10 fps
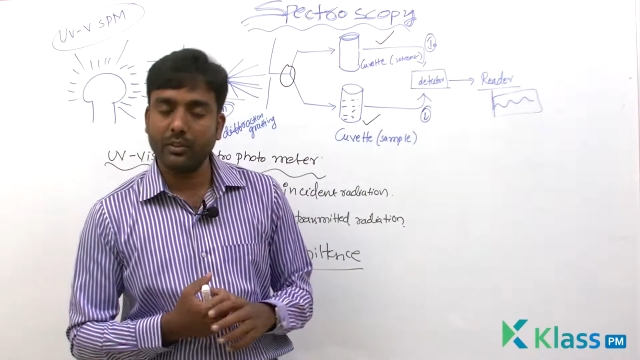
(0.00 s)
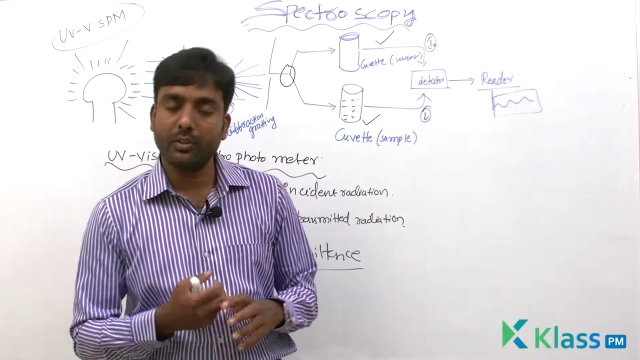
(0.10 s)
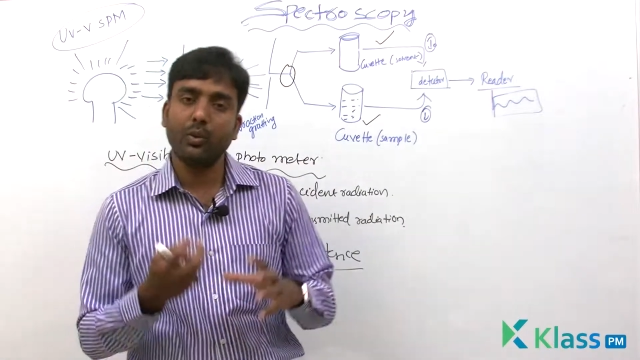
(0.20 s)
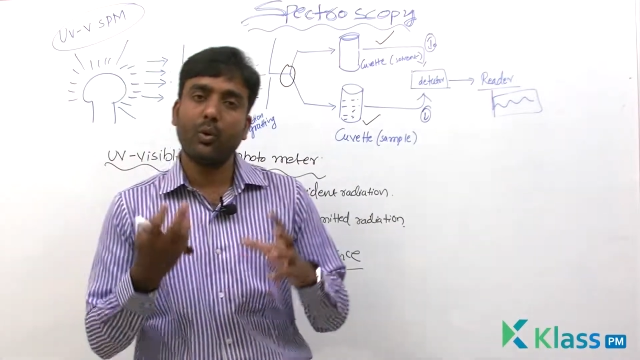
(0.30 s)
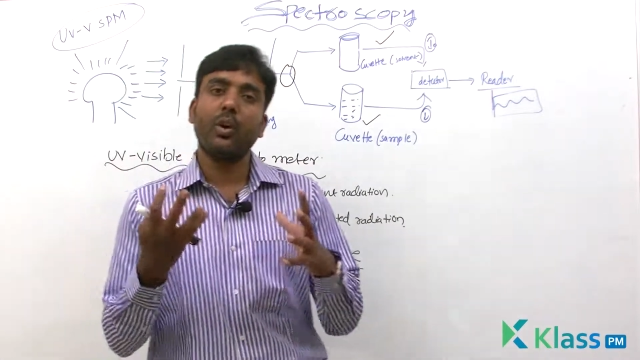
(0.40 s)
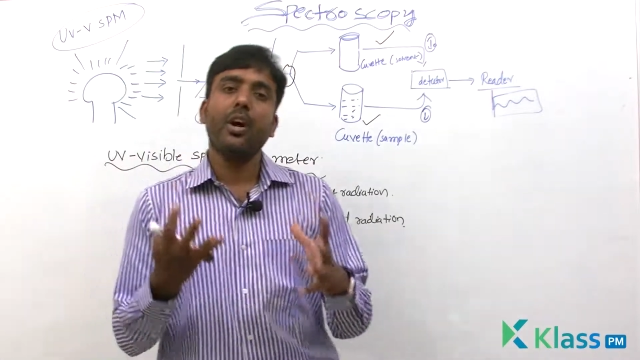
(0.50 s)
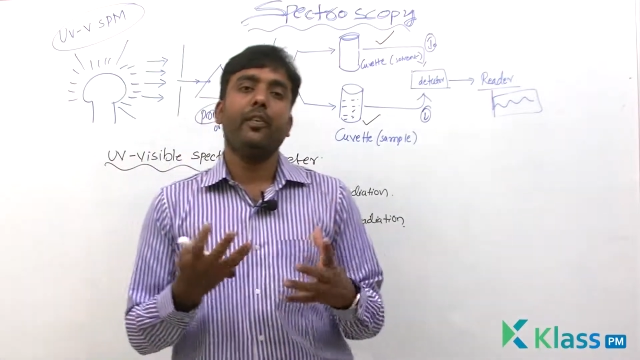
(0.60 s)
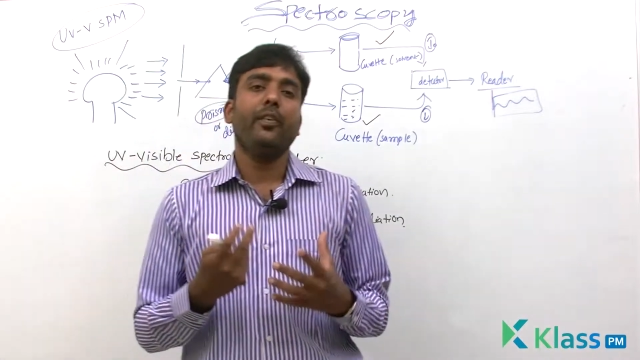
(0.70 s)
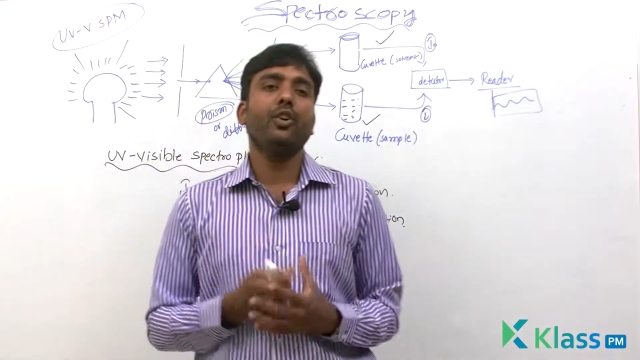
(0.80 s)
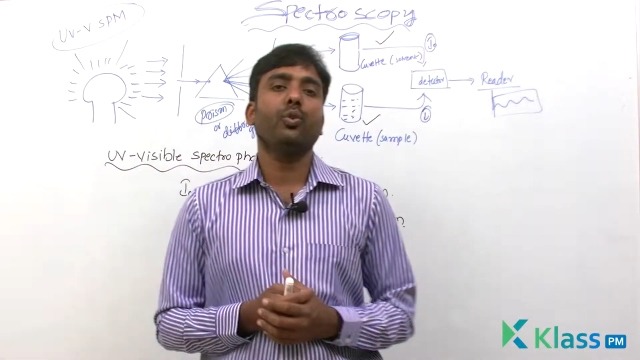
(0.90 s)
So
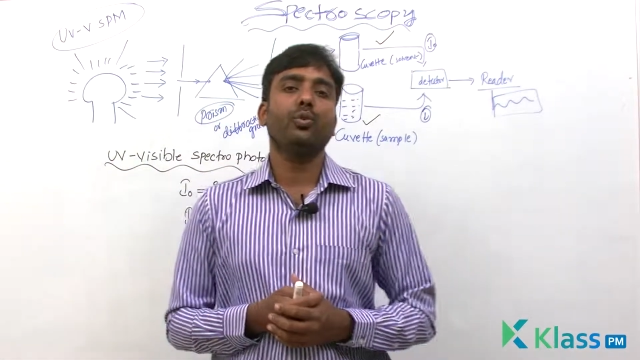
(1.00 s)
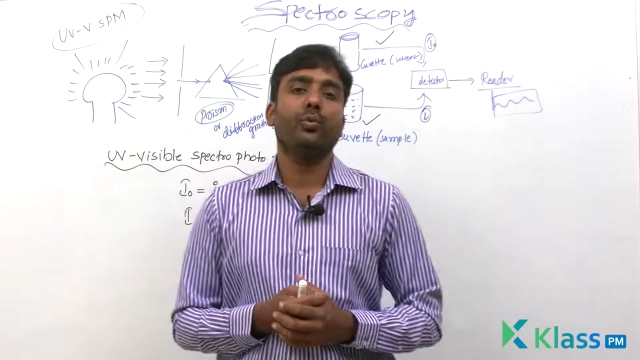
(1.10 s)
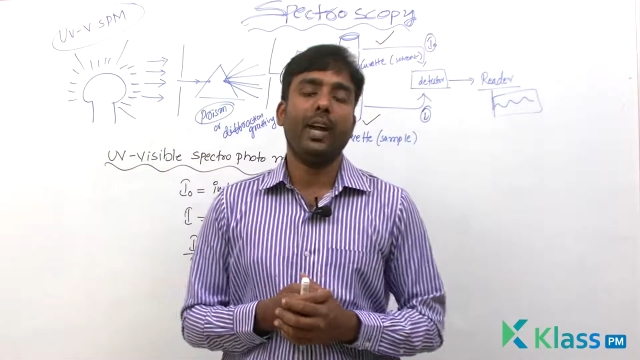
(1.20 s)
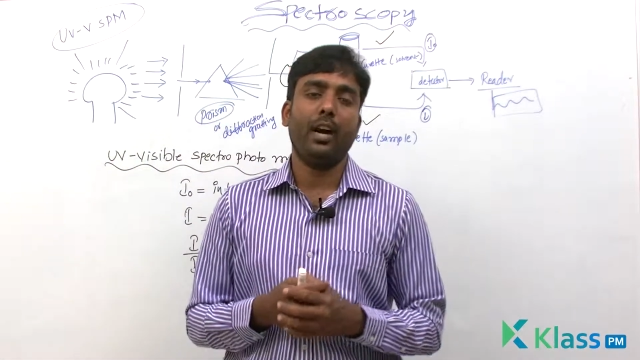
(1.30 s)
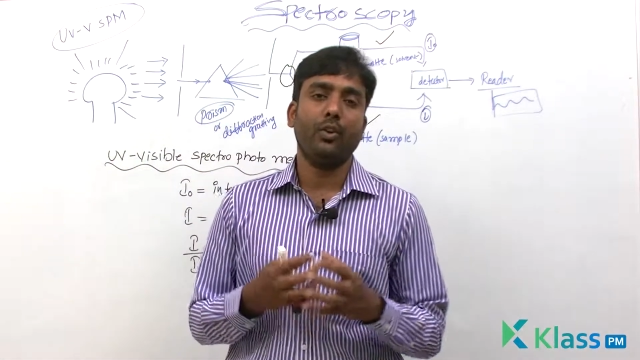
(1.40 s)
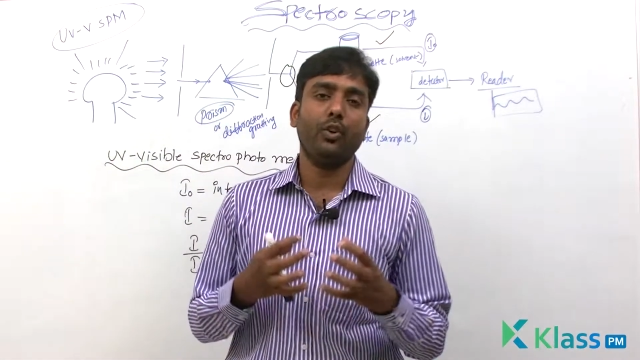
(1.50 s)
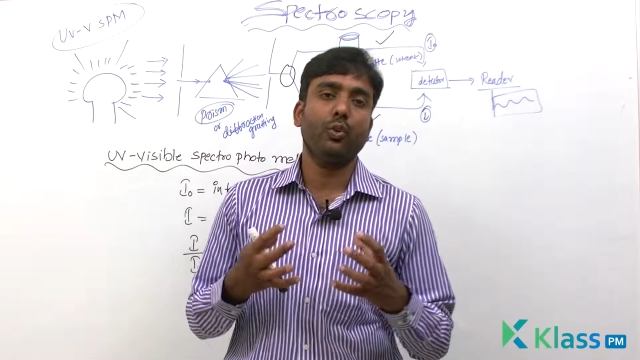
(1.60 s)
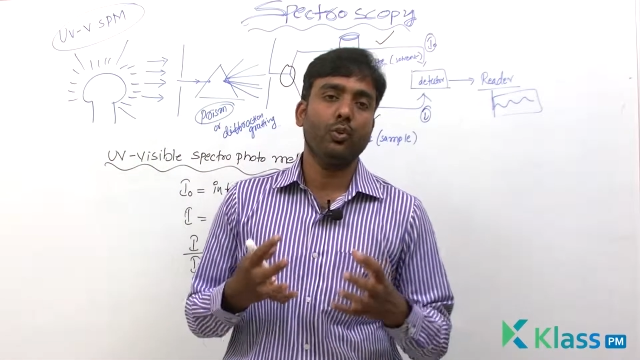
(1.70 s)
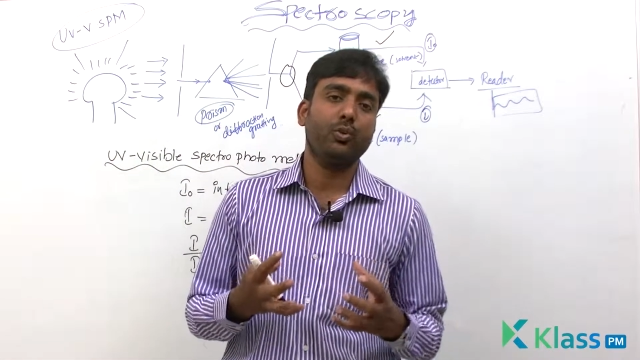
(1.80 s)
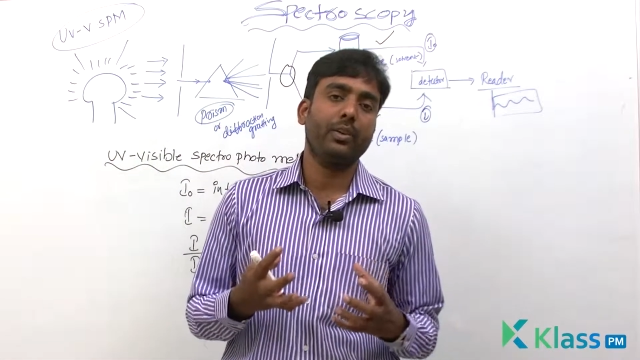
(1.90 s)
we have to
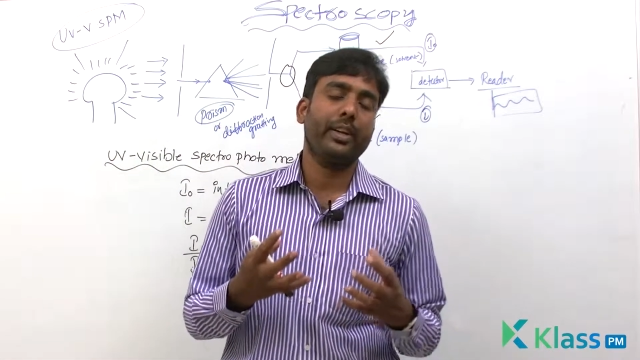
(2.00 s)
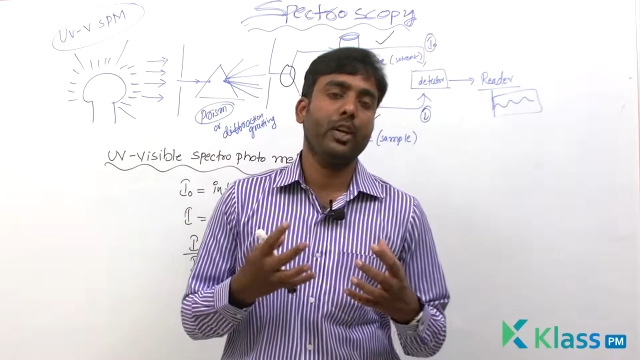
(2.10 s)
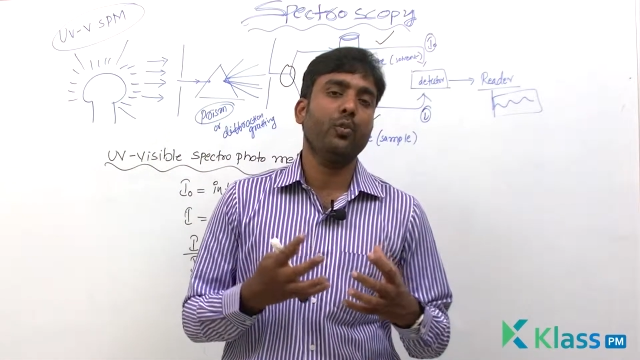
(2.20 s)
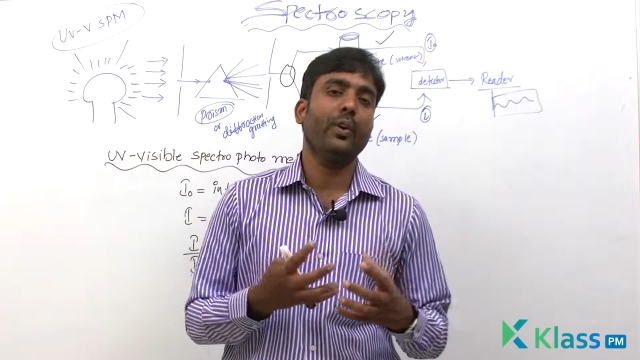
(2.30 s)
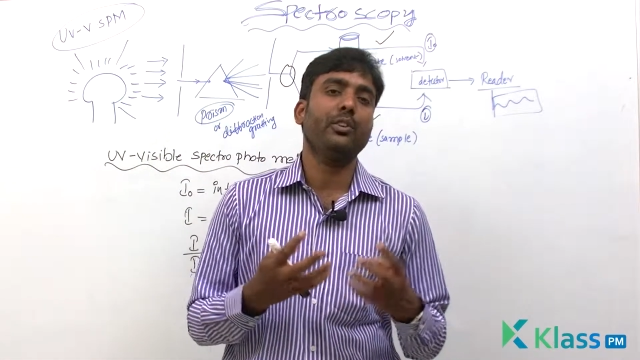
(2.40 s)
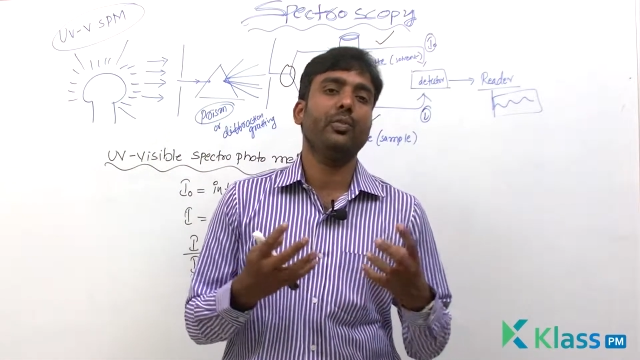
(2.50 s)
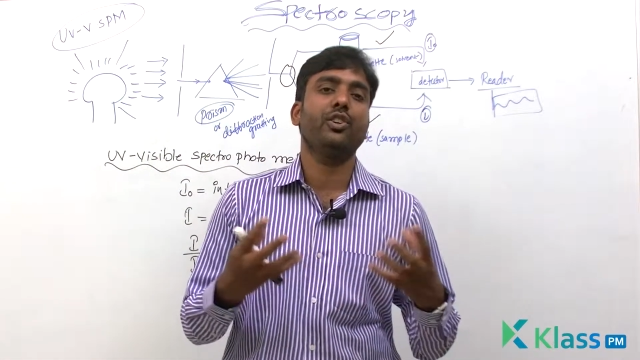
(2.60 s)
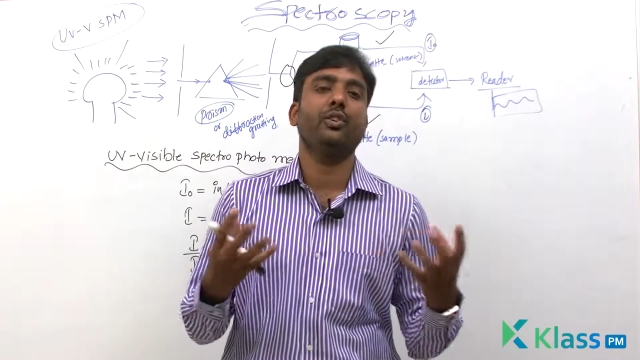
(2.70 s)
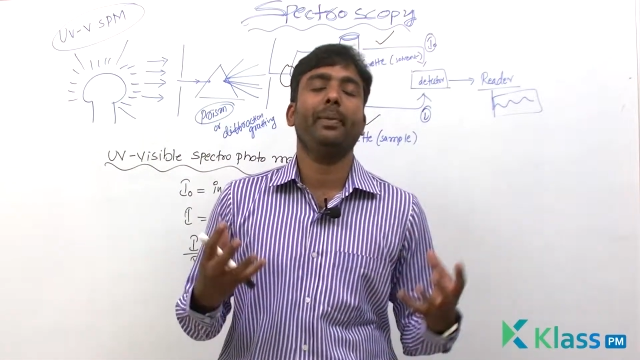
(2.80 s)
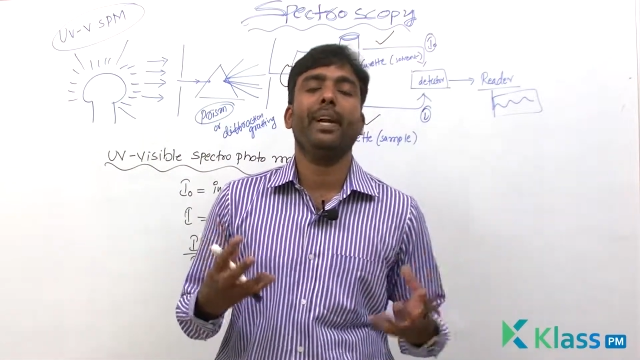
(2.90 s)
use cuvettes
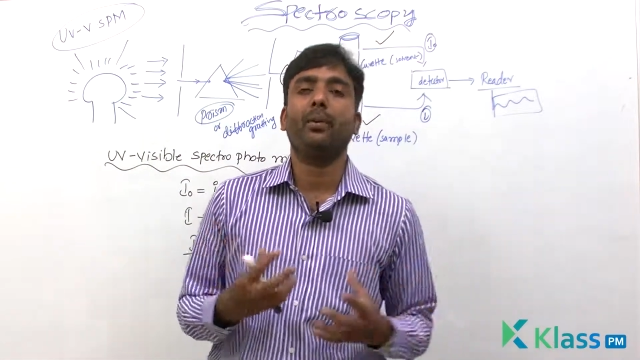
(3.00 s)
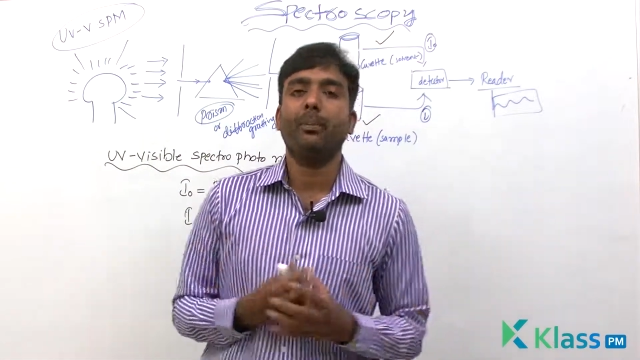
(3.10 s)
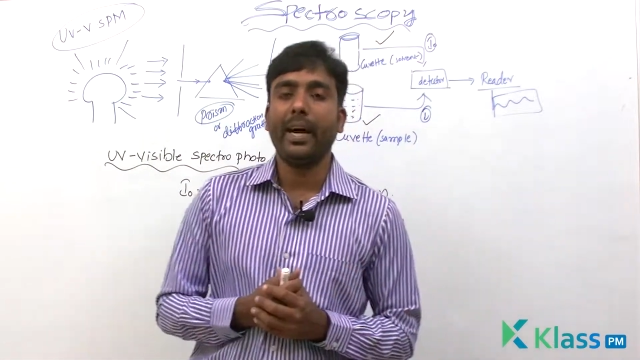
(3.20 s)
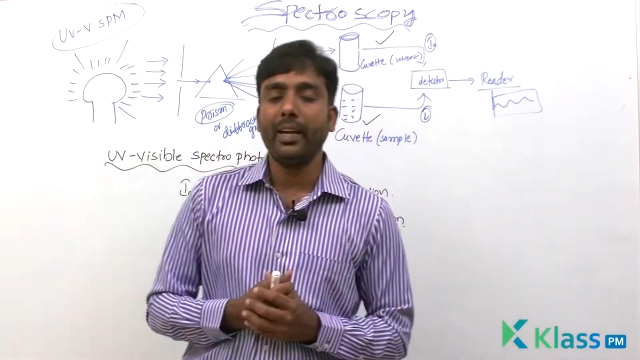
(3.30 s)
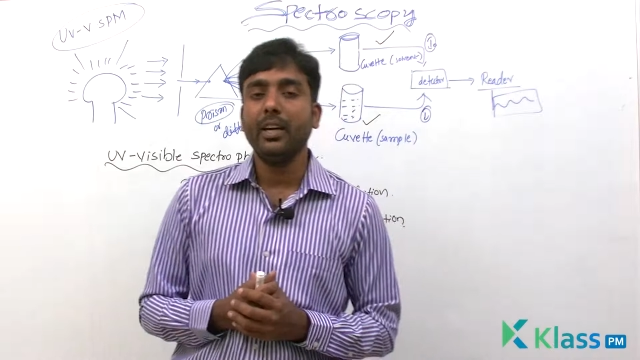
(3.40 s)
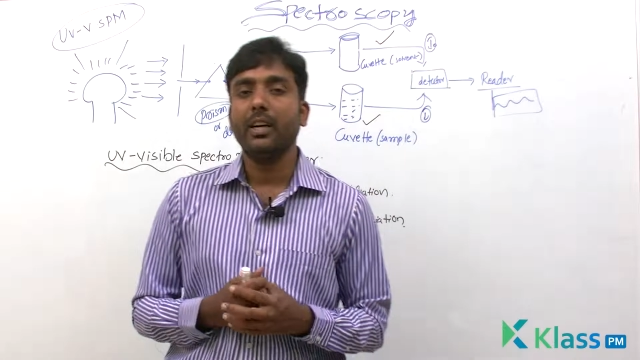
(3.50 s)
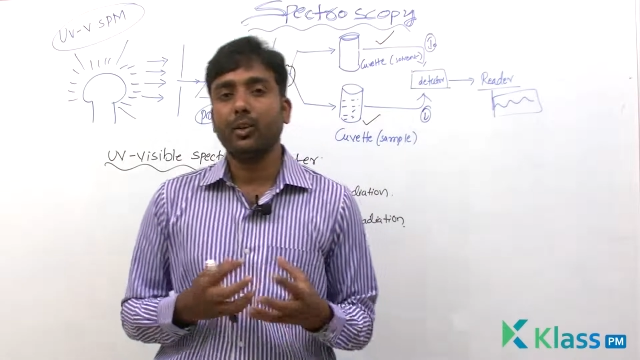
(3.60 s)
which is made up by